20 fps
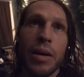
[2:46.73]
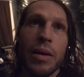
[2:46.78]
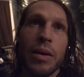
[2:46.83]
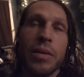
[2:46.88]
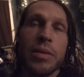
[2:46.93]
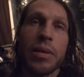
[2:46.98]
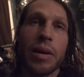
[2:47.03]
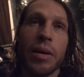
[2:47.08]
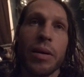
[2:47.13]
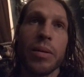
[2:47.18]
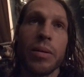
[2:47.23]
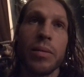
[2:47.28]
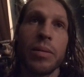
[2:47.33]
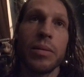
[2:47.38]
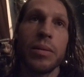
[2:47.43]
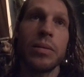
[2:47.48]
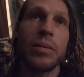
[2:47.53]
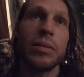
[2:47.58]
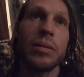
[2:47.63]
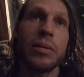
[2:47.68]
so
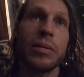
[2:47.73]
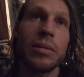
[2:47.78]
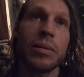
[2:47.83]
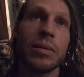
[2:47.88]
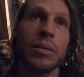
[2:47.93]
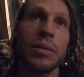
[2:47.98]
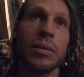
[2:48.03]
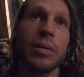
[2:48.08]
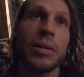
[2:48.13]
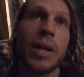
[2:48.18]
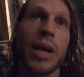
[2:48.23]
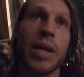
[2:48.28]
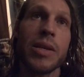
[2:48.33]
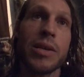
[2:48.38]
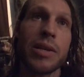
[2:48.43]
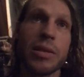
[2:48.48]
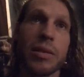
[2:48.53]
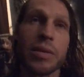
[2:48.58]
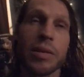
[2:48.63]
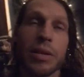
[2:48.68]
I
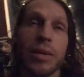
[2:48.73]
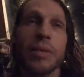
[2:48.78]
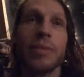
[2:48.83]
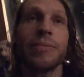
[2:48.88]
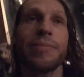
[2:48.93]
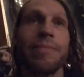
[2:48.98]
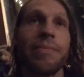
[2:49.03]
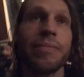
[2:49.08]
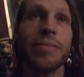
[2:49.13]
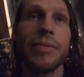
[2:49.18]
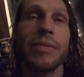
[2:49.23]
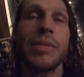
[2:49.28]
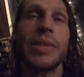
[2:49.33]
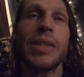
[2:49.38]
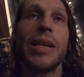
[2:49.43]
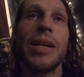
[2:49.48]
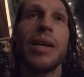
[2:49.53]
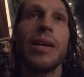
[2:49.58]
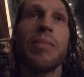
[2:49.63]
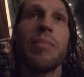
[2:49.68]
just
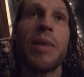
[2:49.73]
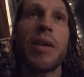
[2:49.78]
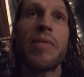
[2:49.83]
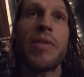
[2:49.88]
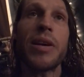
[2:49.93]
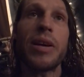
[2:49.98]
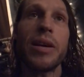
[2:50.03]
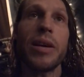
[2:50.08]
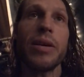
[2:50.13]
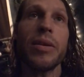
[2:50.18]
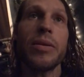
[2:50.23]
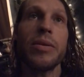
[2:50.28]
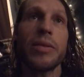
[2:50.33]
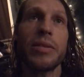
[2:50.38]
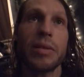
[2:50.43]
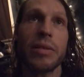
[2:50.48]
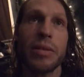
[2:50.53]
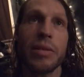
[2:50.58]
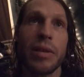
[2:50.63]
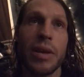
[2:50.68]
my
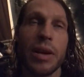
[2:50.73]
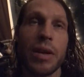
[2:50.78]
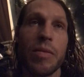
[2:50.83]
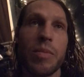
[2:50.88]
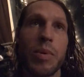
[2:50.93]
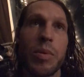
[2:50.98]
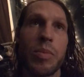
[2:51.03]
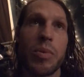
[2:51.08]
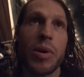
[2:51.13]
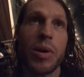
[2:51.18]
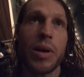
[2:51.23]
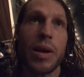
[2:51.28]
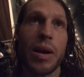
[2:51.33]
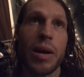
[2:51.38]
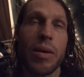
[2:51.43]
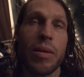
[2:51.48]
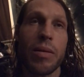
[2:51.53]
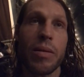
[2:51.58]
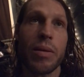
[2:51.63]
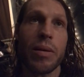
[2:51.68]
videos that I've been putting
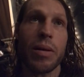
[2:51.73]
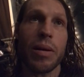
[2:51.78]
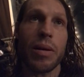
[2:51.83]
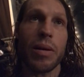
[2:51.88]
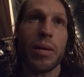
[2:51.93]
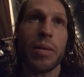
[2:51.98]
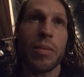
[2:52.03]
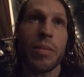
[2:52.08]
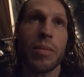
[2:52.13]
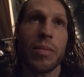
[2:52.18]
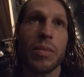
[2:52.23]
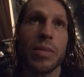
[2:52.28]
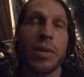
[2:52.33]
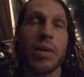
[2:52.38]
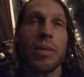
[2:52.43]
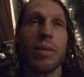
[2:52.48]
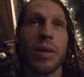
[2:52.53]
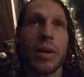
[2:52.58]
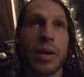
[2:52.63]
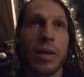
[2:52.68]
out. Um,
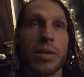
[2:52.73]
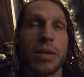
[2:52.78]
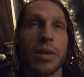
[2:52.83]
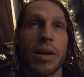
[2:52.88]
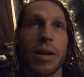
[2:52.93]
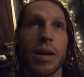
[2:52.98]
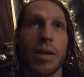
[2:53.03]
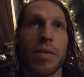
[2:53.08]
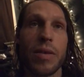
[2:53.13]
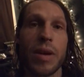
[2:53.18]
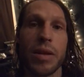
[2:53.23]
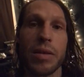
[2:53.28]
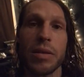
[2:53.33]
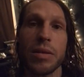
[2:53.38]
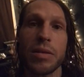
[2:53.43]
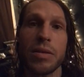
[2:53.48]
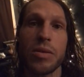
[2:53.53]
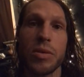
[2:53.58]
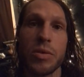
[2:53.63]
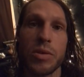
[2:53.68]
so, like I said, I've got
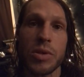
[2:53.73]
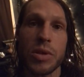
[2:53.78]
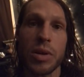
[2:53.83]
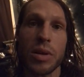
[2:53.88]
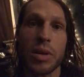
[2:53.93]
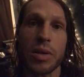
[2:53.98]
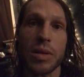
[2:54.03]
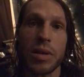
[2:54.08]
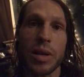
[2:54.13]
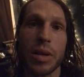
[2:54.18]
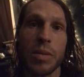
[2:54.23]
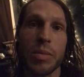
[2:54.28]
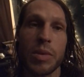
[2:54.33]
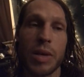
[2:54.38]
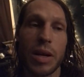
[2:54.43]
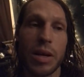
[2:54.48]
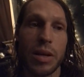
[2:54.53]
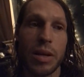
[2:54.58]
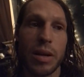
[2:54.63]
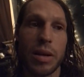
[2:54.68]
this huge chunk of time
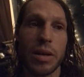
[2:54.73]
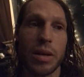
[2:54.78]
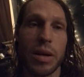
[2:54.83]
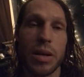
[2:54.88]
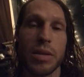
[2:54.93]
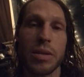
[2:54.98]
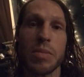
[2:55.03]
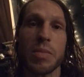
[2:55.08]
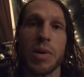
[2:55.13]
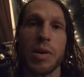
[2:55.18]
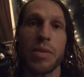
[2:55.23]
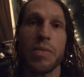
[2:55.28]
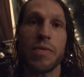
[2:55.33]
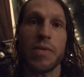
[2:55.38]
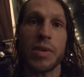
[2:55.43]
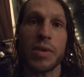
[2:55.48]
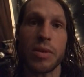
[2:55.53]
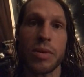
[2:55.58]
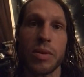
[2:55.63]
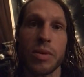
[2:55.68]
that I dedicate to my
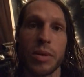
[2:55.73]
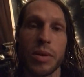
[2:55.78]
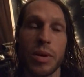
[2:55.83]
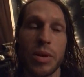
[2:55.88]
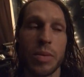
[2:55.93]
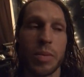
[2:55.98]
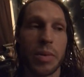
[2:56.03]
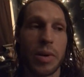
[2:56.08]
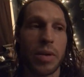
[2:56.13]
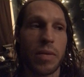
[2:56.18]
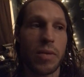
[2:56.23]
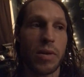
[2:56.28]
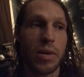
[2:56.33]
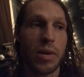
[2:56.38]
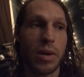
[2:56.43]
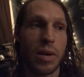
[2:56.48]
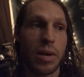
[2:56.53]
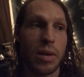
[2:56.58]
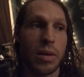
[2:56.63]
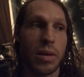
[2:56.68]
physical therapy every
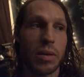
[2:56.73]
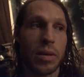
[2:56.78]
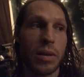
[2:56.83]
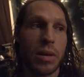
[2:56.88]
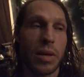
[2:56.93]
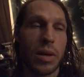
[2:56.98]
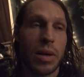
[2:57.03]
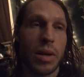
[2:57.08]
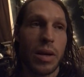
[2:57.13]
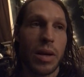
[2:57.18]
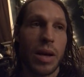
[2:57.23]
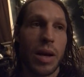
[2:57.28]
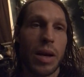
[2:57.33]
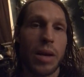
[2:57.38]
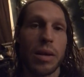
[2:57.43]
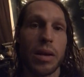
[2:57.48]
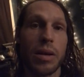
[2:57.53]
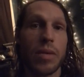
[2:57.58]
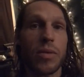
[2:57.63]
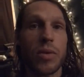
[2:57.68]
day.
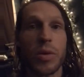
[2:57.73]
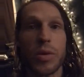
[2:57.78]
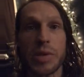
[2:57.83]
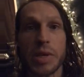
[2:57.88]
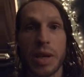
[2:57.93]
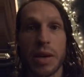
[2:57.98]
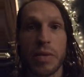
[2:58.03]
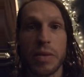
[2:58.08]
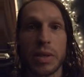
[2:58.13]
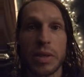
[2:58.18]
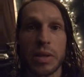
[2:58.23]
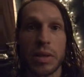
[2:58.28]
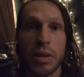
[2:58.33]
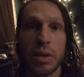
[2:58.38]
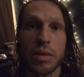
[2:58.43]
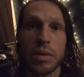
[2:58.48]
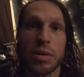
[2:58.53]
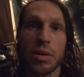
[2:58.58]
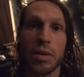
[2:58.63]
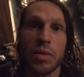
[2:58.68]
And then, of course, obviously, I
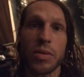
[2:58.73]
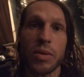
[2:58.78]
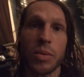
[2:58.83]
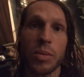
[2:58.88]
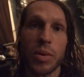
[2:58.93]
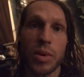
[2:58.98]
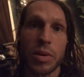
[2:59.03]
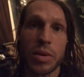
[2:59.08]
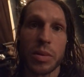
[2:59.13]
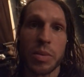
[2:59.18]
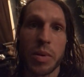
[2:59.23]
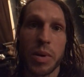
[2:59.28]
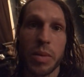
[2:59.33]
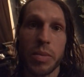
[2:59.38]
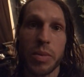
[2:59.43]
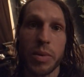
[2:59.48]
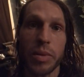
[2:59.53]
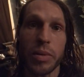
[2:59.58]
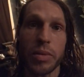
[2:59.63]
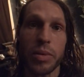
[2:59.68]
still have to work to pay
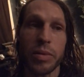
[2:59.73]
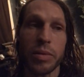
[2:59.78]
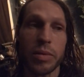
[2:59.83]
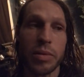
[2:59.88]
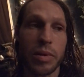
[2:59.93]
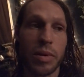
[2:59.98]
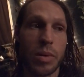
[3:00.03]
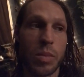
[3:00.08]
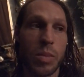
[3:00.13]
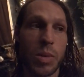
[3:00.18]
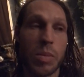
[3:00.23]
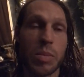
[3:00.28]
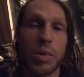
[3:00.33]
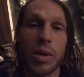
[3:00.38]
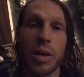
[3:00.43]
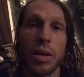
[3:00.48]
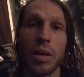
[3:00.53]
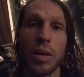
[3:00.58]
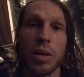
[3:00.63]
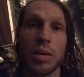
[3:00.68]
bills. Um, I'm
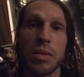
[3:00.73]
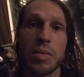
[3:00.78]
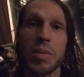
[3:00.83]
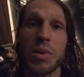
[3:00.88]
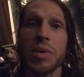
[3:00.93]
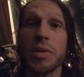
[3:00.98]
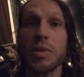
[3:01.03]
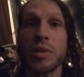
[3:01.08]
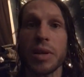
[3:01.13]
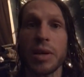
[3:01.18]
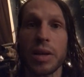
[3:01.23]
gigging as much as I